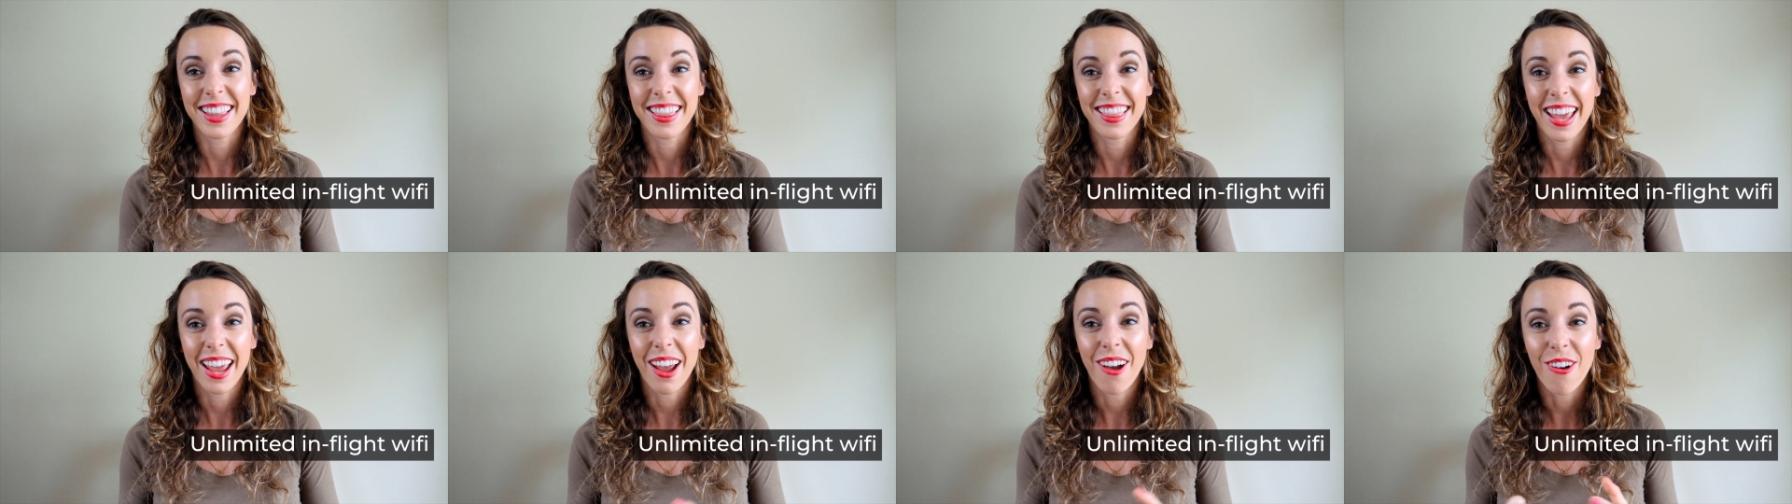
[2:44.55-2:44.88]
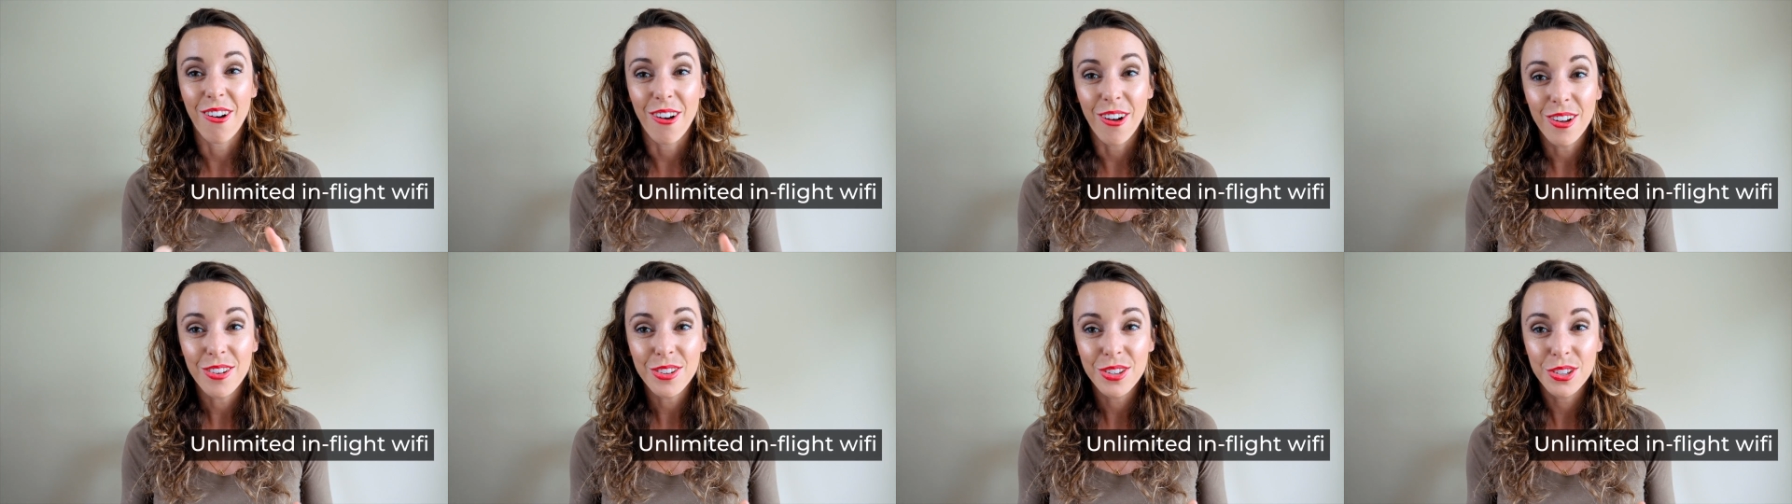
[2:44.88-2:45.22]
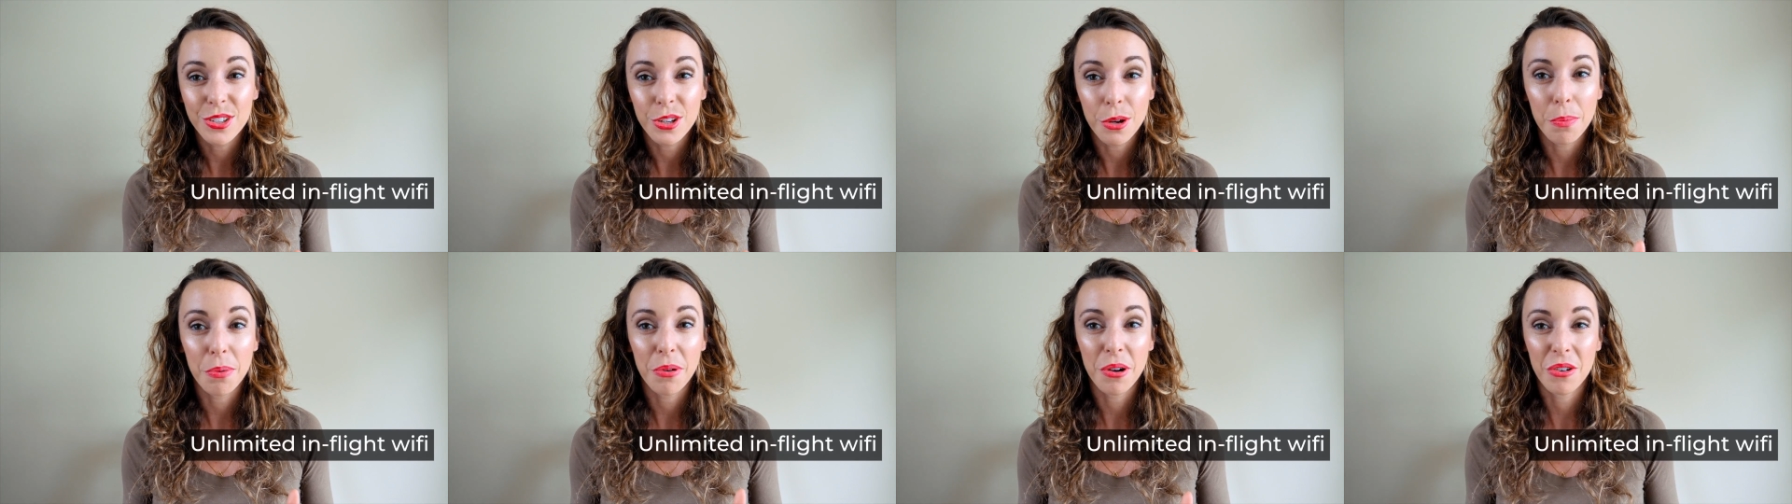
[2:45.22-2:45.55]
they
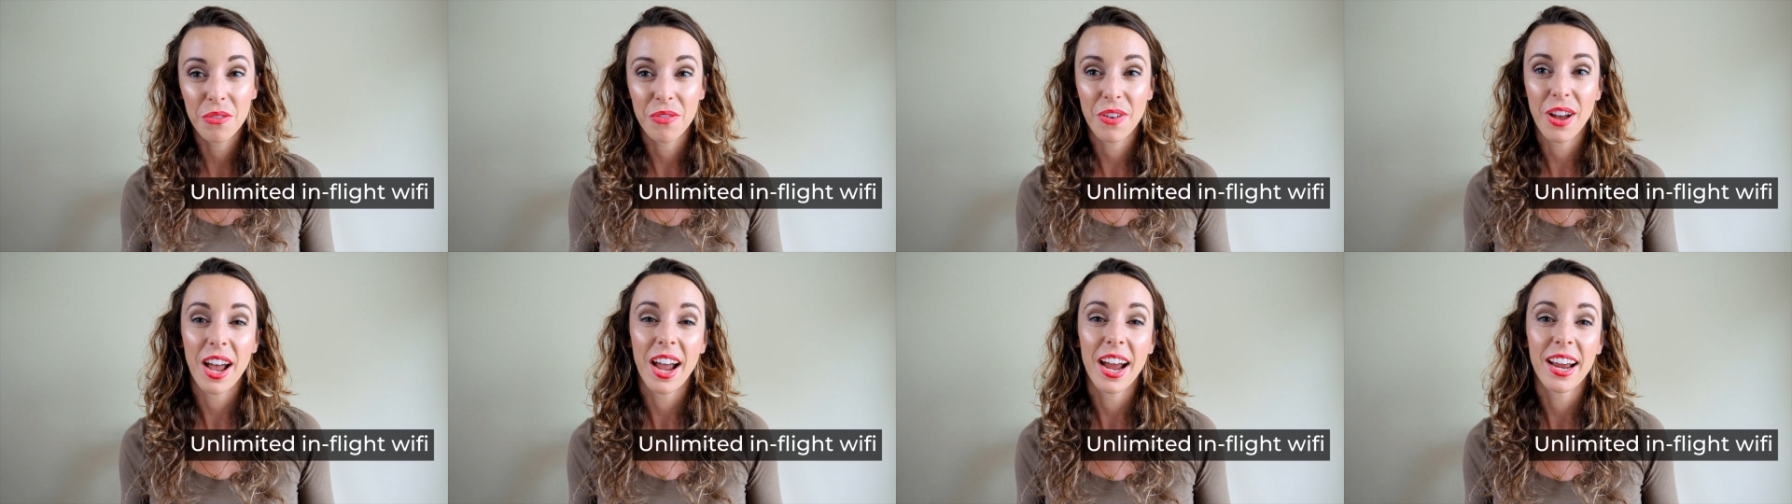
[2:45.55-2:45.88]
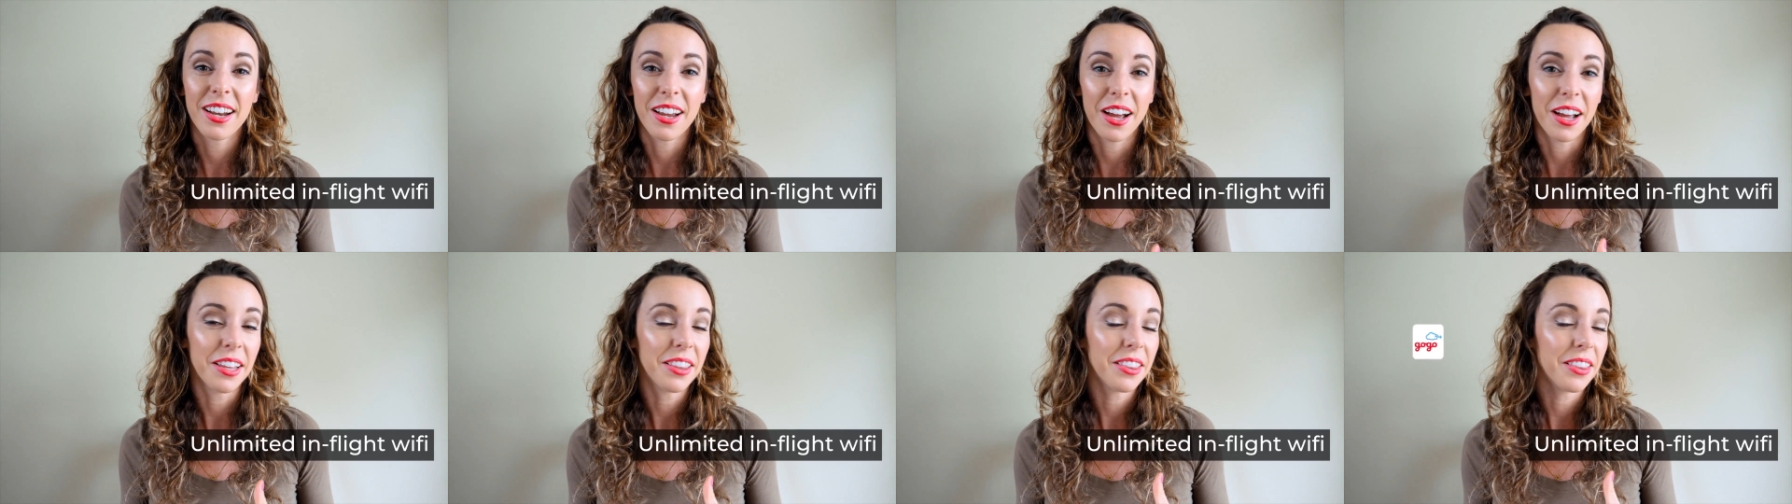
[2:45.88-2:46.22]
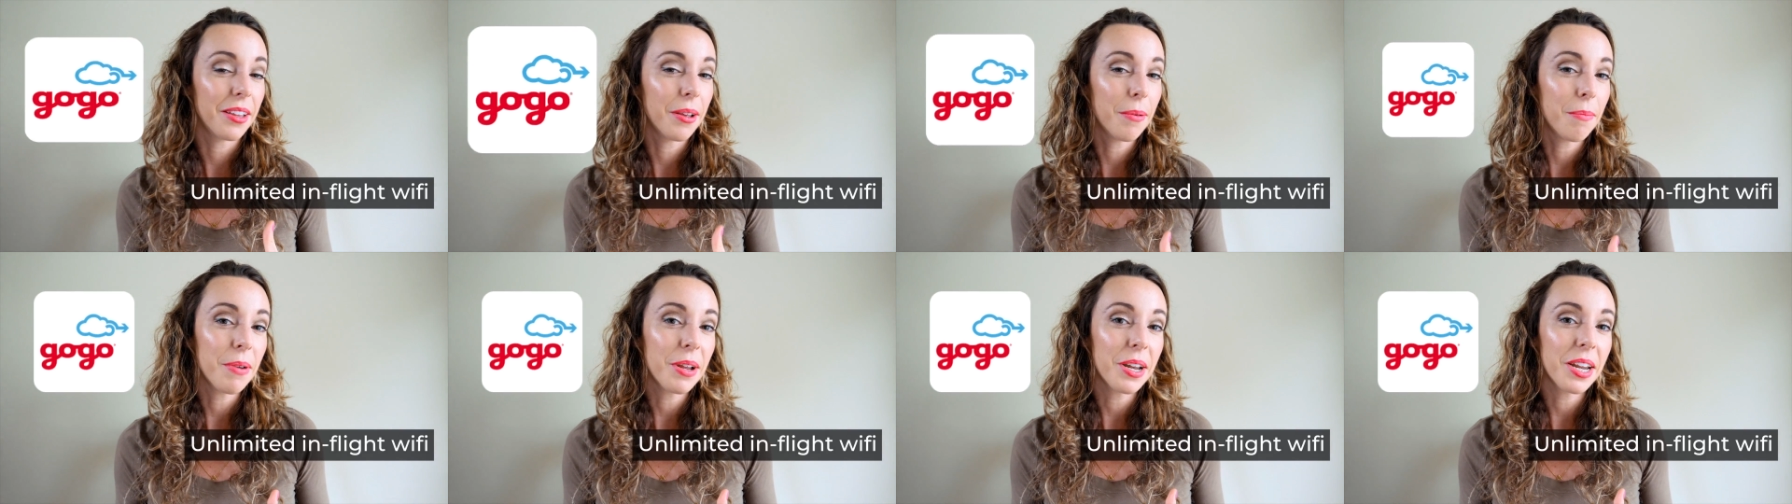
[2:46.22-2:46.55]
also provide
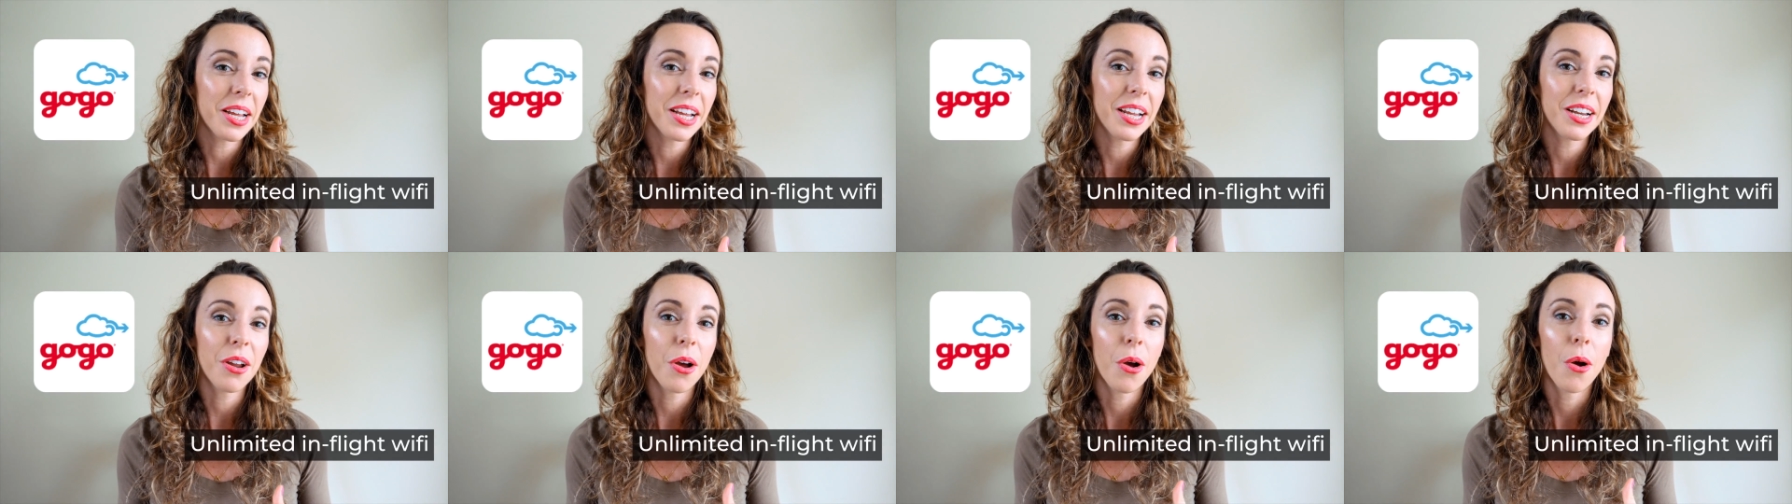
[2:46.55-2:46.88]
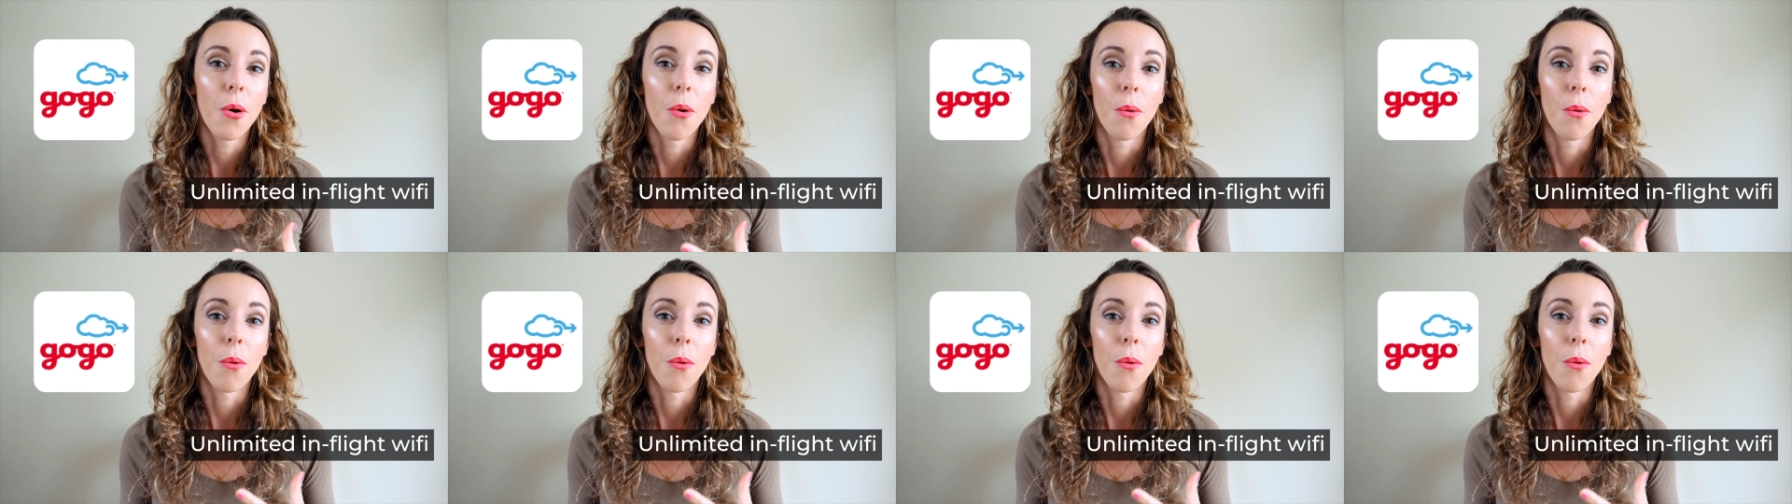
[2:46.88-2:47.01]
unlimited